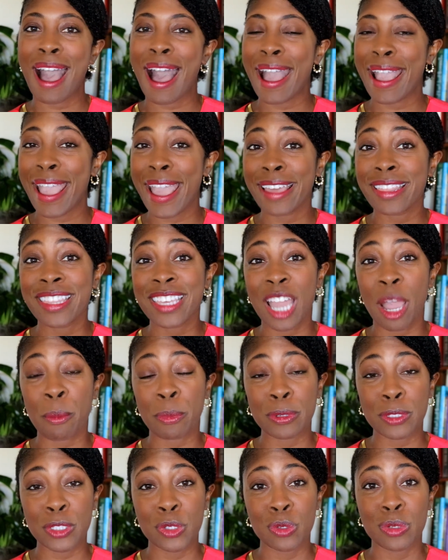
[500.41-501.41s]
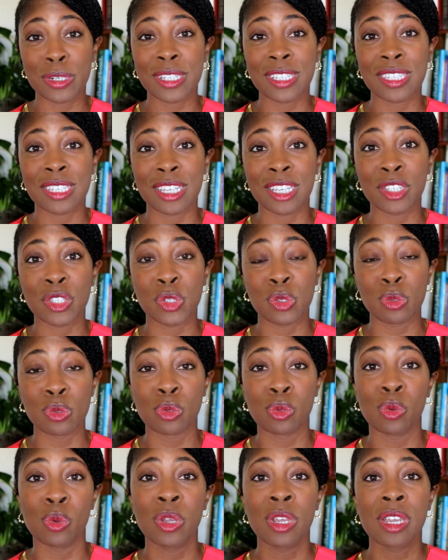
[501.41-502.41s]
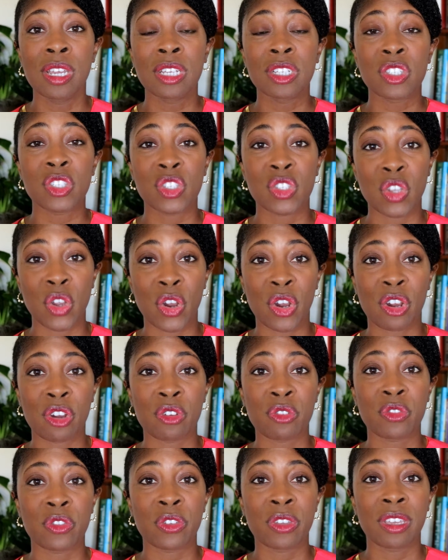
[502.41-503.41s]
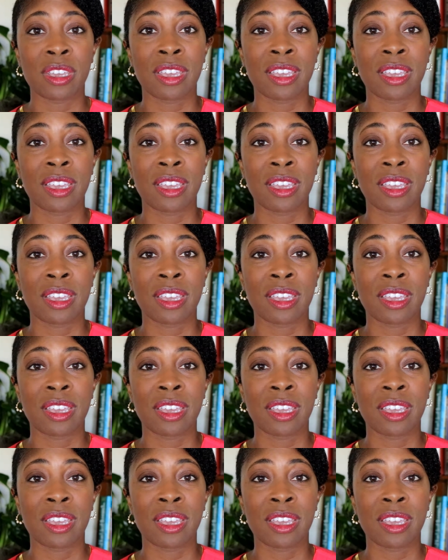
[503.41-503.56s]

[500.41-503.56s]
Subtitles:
I had the opportunity to serve